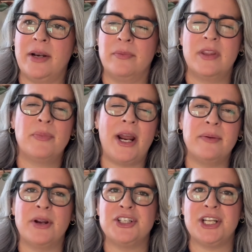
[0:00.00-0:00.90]
the Pride and
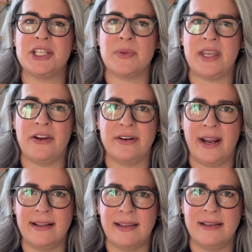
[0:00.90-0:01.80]
Prejudice with Keira
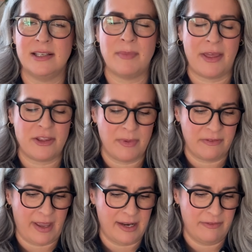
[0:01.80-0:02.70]
Knightley and Matthew McFadden,